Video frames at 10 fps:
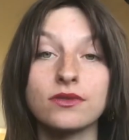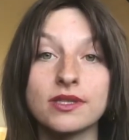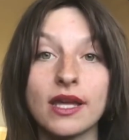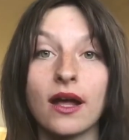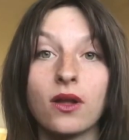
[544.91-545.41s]

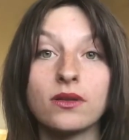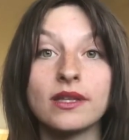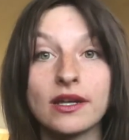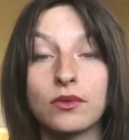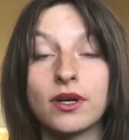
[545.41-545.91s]
sell
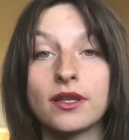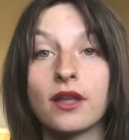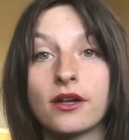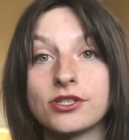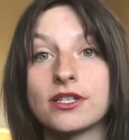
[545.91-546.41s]
liquid
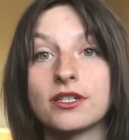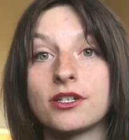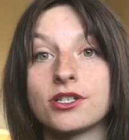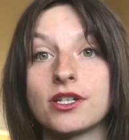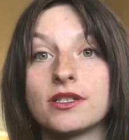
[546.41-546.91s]
laundry
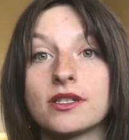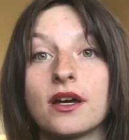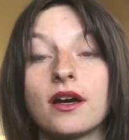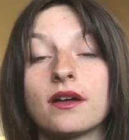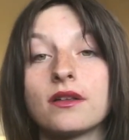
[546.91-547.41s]
detergent
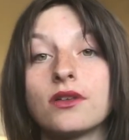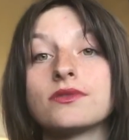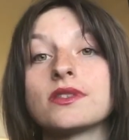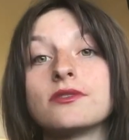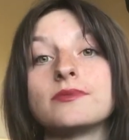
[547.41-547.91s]

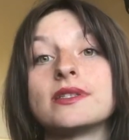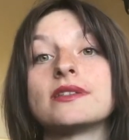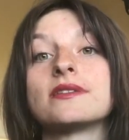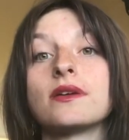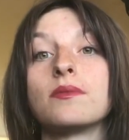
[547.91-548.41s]
closed loop
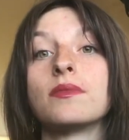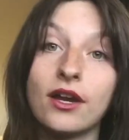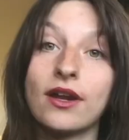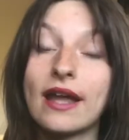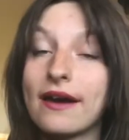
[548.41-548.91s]
system
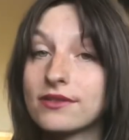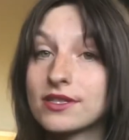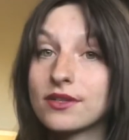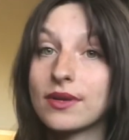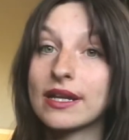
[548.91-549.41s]
here in
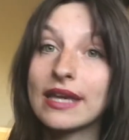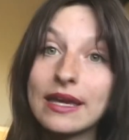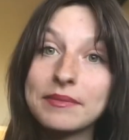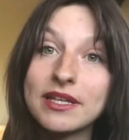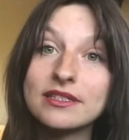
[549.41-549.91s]
Havasu and
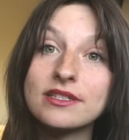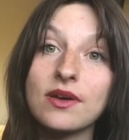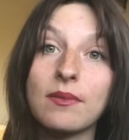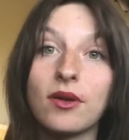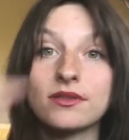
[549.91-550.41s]
Kingman, so
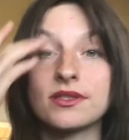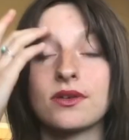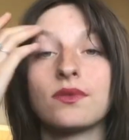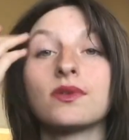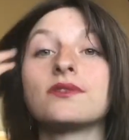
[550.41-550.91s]
I'm
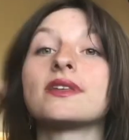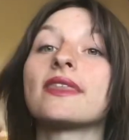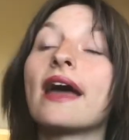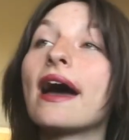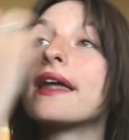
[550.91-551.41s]
also using
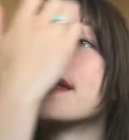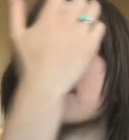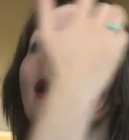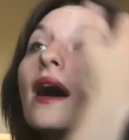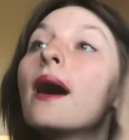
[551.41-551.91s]
that.
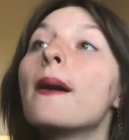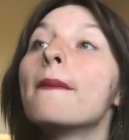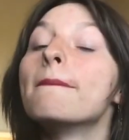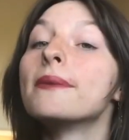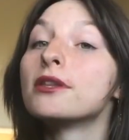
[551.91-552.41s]

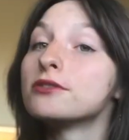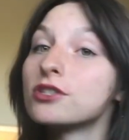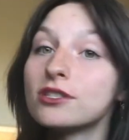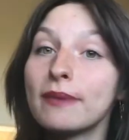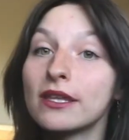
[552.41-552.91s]
But those are
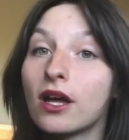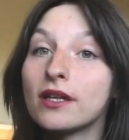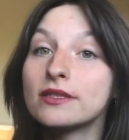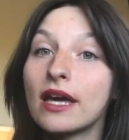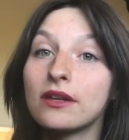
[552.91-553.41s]
just my
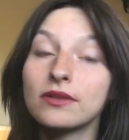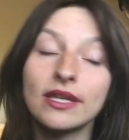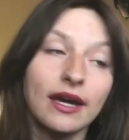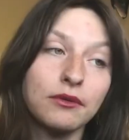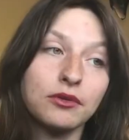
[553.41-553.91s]
thoughts. I don't
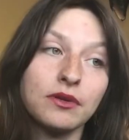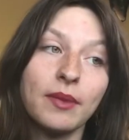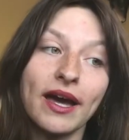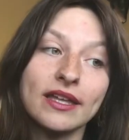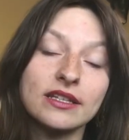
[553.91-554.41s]
think I would
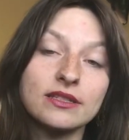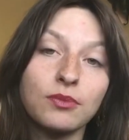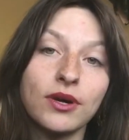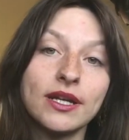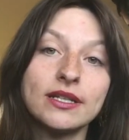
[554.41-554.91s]
rebuy at this
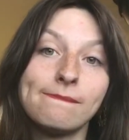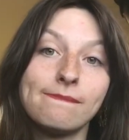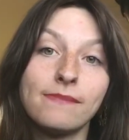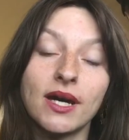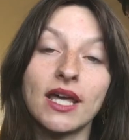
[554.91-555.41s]
point,
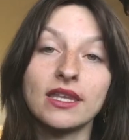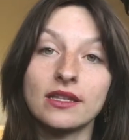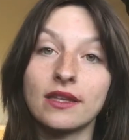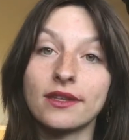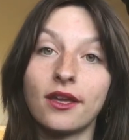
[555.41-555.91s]
but I think
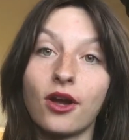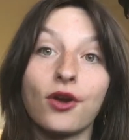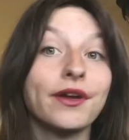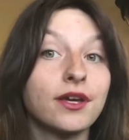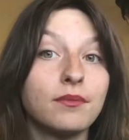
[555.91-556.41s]
that they
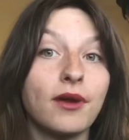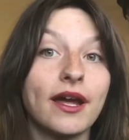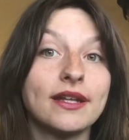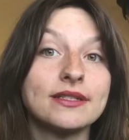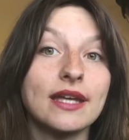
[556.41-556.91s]
are a good
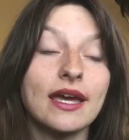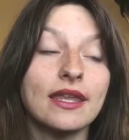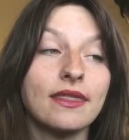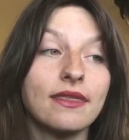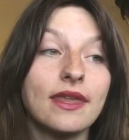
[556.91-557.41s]
brand
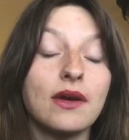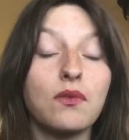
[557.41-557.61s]
and they